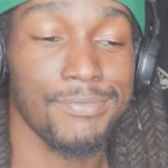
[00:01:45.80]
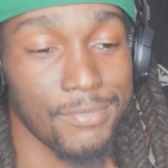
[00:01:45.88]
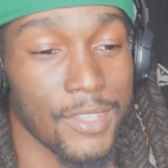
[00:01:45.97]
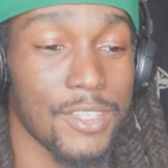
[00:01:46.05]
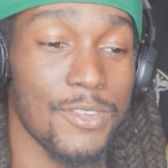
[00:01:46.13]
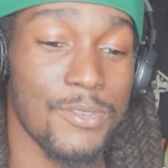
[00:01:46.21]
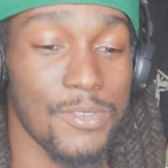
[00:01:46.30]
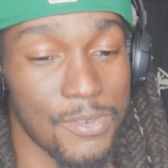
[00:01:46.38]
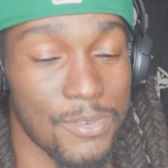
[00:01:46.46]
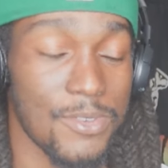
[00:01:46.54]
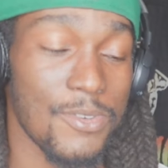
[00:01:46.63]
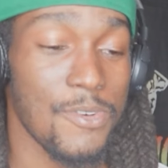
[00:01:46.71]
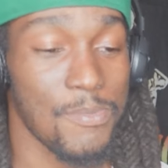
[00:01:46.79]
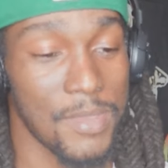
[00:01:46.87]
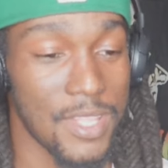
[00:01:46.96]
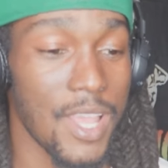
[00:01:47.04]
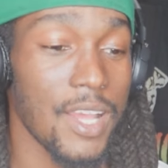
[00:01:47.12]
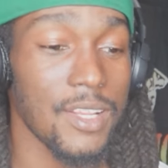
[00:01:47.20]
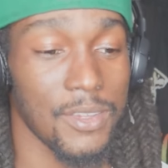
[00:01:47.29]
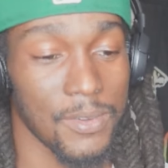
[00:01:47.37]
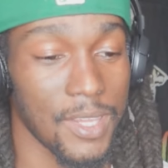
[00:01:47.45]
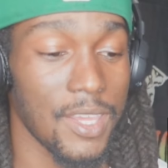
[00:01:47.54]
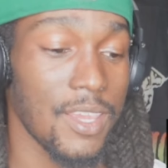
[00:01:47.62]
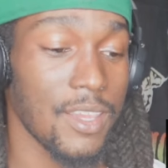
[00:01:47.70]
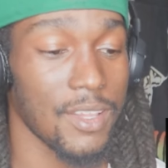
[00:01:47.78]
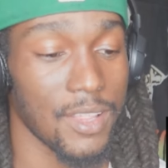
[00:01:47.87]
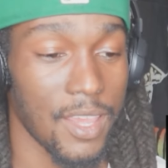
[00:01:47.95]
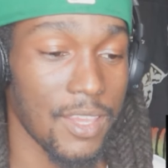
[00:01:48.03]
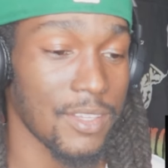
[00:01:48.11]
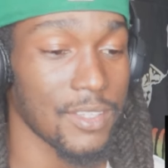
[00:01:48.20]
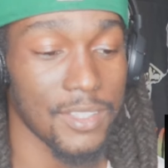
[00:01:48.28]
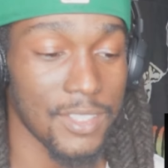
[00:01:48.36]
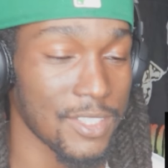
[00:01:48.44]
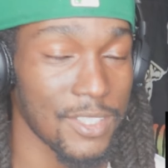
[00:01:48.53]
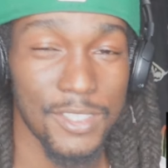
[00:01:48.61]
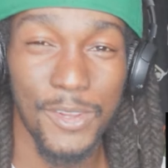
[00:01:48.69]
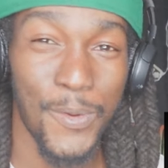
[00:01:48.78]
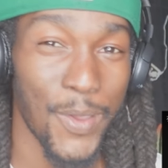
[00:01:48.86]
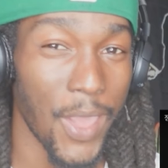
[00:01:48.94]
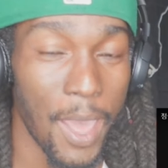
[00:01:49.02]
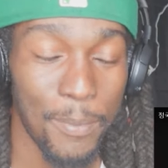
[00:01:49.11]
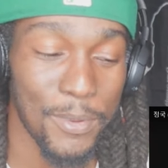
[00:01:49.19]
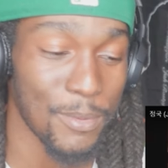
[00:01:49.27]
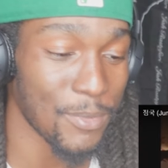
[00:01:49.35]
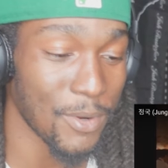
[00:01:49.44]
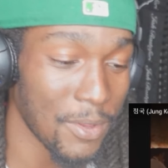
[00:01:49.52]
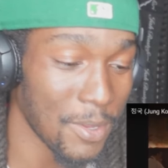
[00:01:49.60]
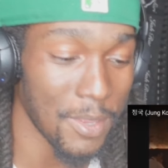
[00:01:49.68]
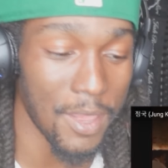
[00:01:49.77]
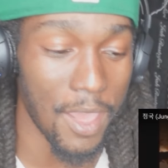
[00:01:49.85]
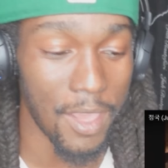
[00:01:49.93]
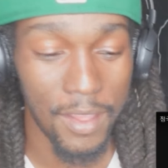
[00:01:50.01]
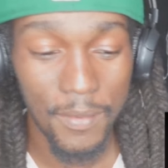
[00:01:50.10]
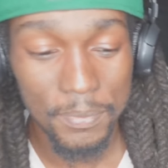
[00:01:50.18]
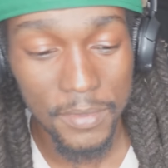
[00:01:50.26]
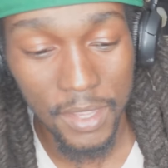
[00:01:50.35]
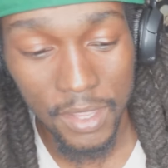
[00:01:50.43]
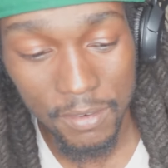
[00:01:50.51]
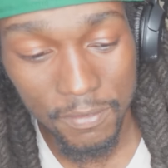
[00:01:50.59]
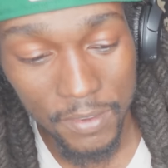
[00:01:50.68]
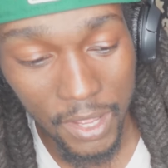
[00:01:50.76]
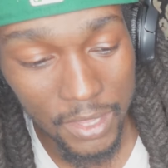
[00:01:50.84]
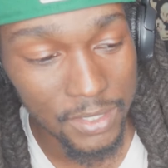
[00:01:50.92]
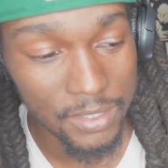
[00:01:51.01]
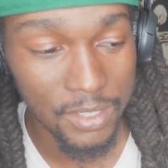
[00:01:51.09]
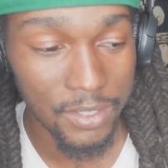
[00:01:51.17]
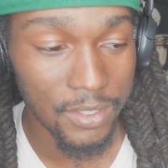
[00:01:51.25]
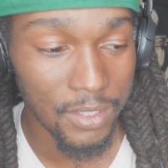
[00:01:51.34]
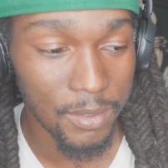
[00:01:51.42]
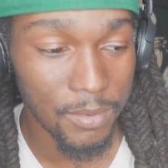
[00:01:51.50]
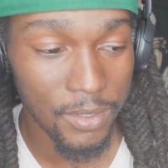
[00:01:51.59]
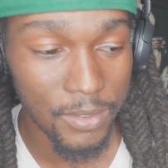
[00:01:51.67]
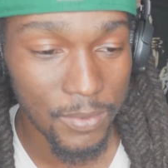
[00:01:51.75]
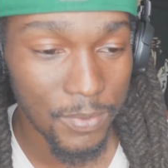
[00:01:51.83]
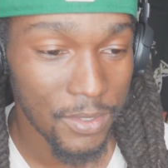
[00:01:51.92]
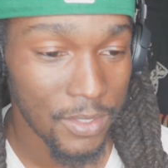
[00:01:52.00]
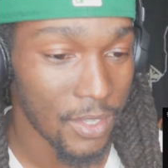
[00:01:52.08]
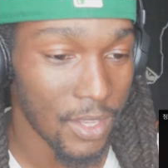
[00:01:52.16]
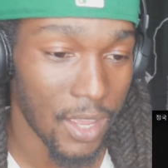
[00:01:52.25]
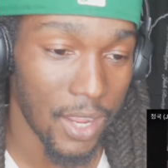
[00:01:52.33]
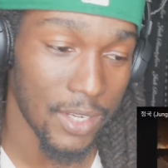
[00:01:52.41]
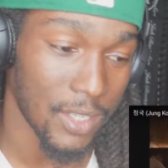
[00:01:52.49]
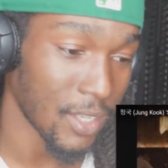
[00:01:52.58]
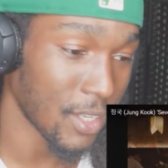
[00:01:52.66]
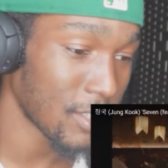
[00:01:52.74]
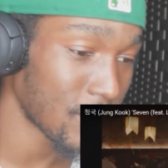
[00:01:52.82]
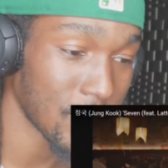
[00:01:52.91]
gonna be nodding your head. Like, it's just gonna happen, bro. Involuntarily, bro. I gotta hear this on